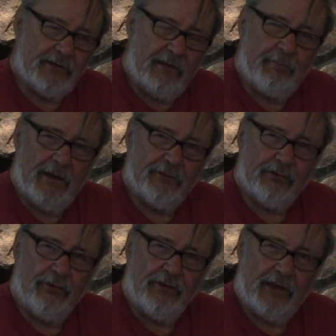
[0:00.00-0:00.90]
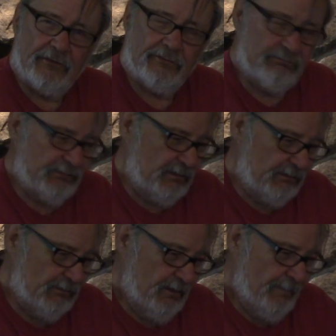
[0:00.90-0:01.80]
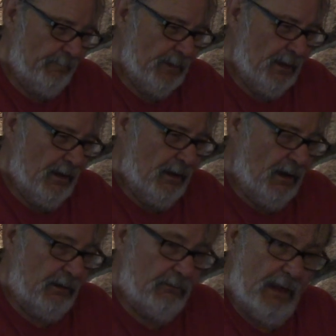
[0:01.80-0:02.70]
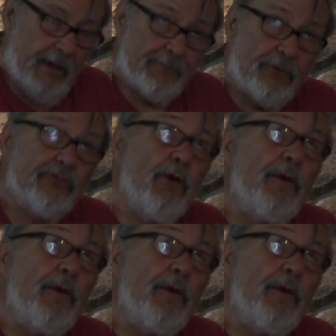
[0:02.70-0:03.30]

they've been through this. After so